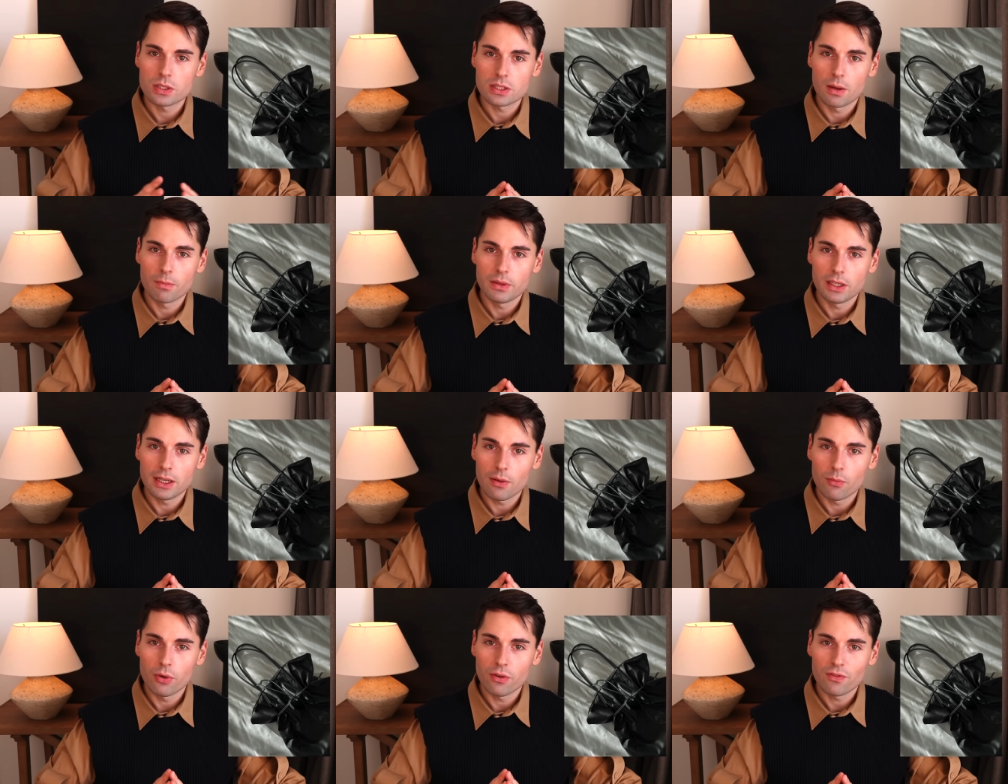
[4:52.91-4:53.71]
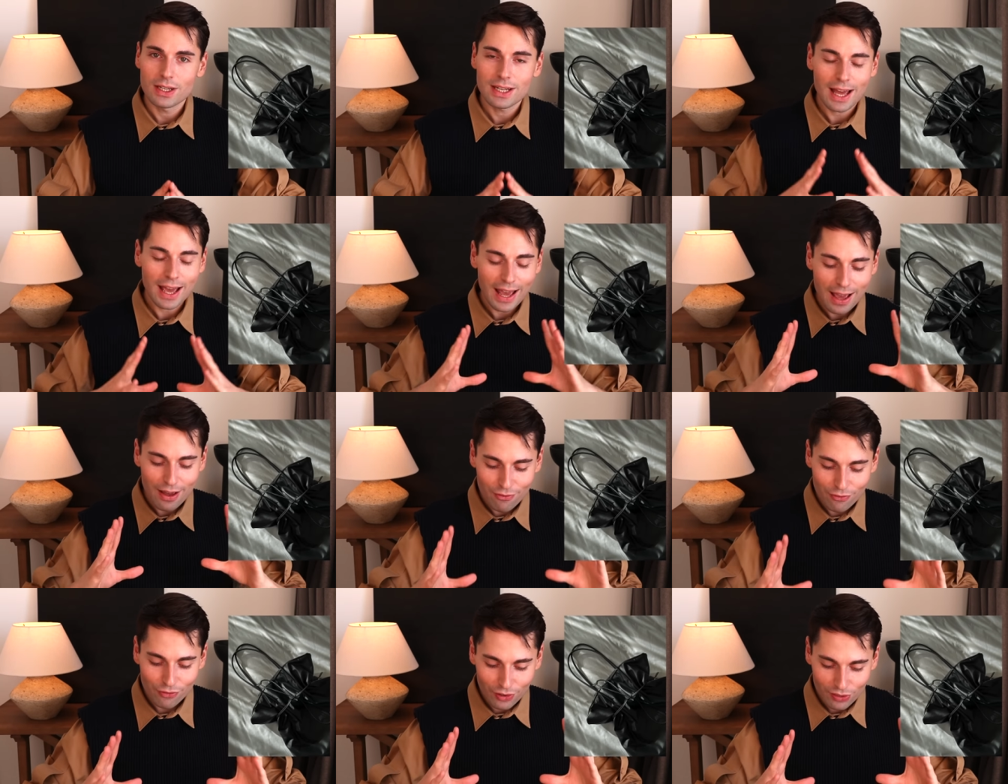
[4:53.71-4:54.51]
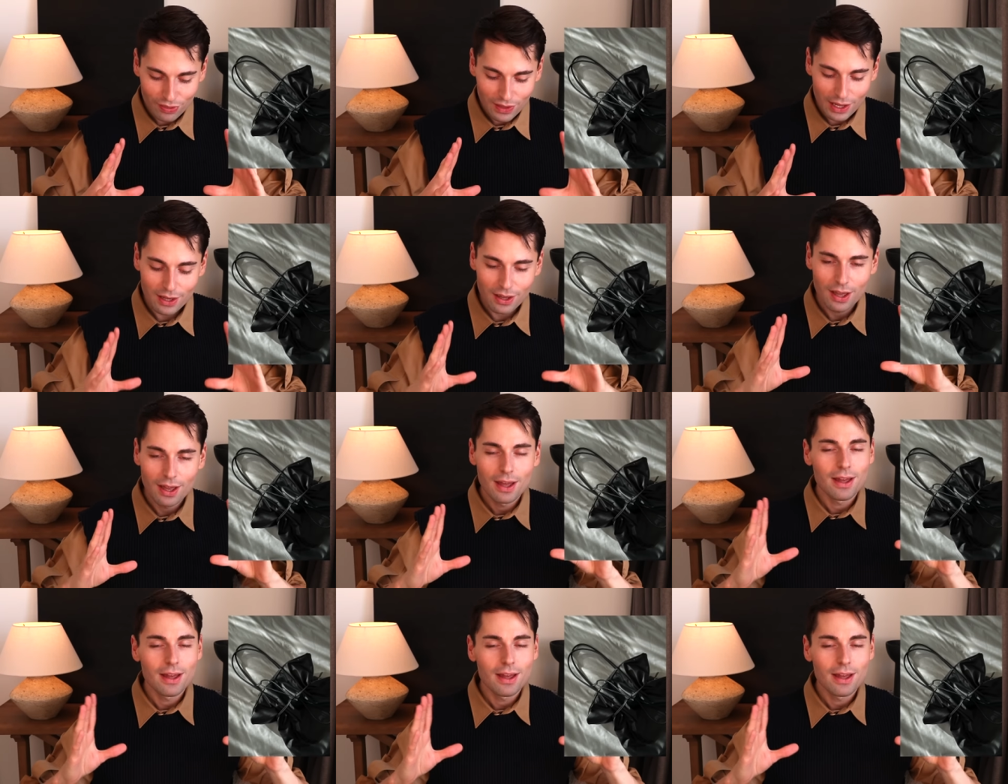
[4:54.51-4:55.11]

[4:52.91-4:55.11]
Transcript: something that will fit everything,